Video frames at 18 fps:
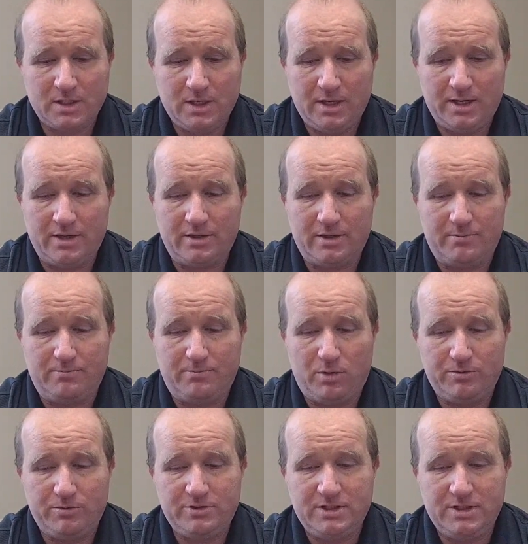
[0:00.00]
and let
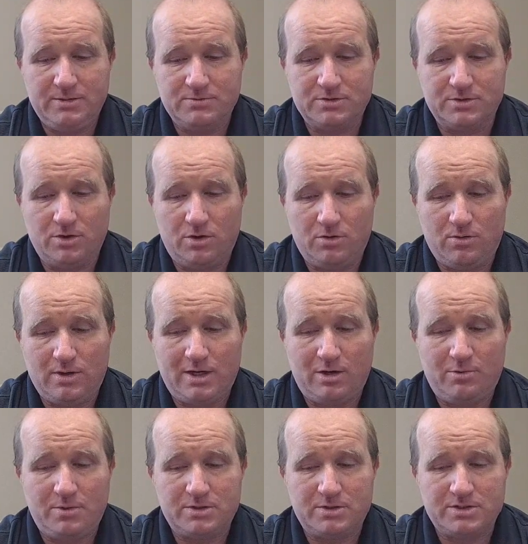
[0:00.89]
both teams know how
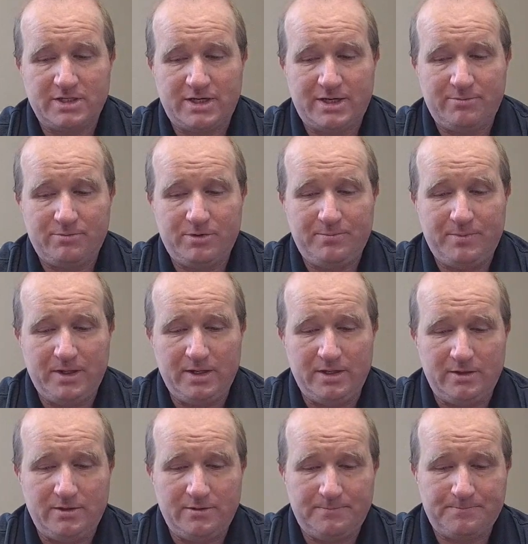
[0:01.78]
much time
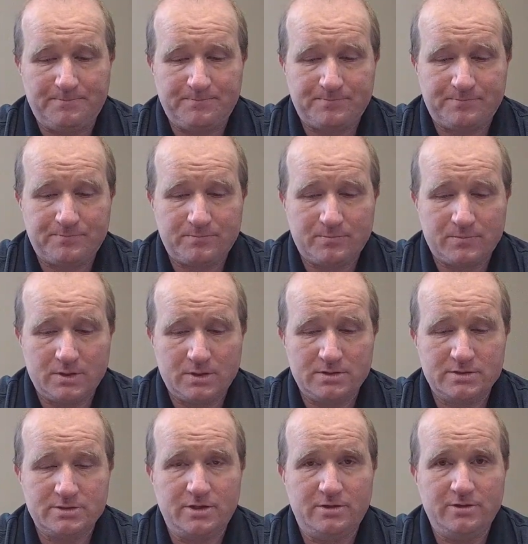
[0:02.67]
remained.
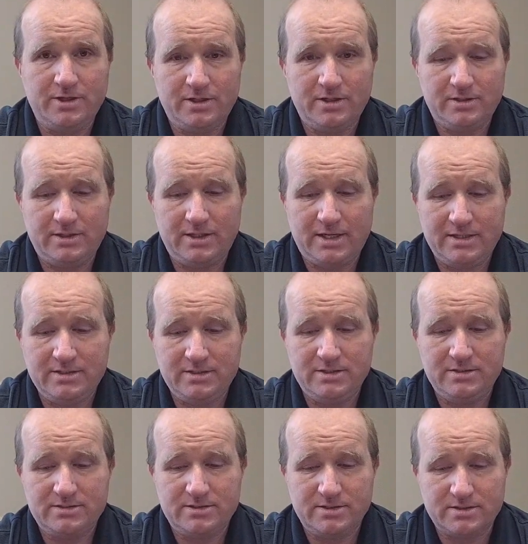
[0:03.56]
Starting in the
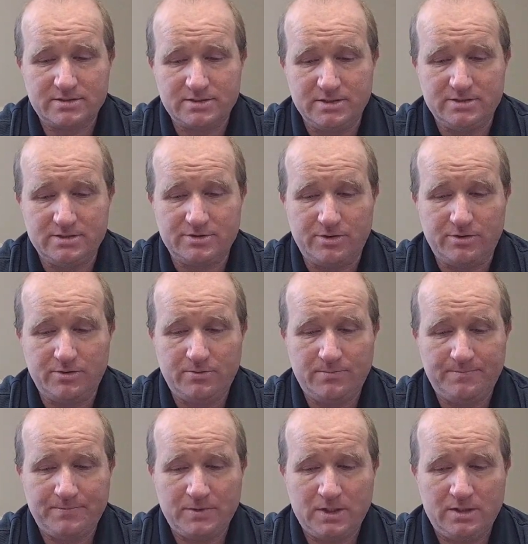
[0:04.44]
1960s, though,
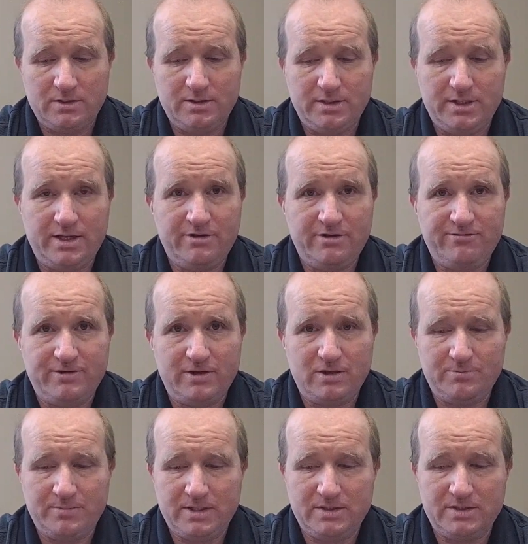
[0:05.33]
the
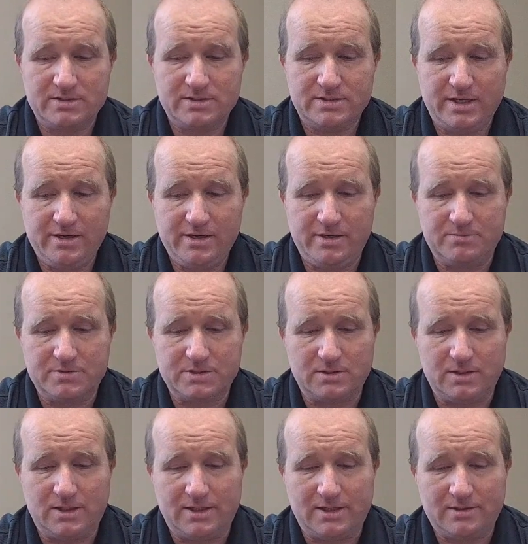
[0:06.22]
NFL made the stadium's
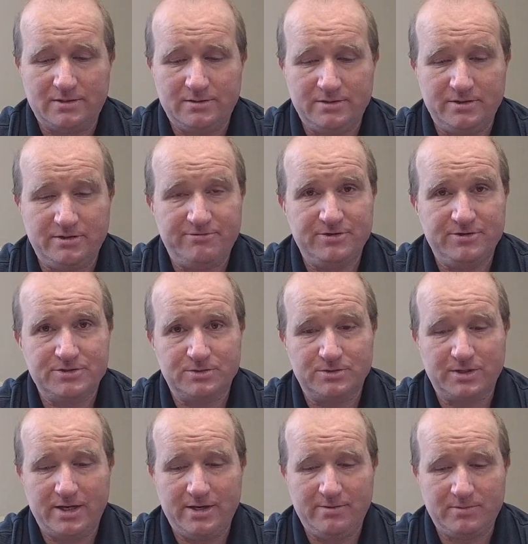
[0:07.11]
clock the official
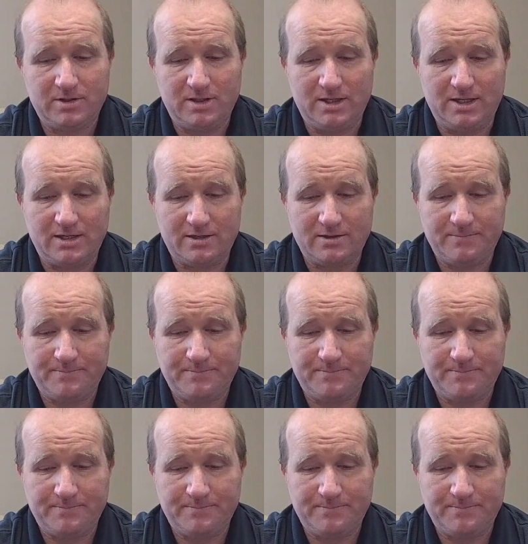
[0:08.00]
game clock.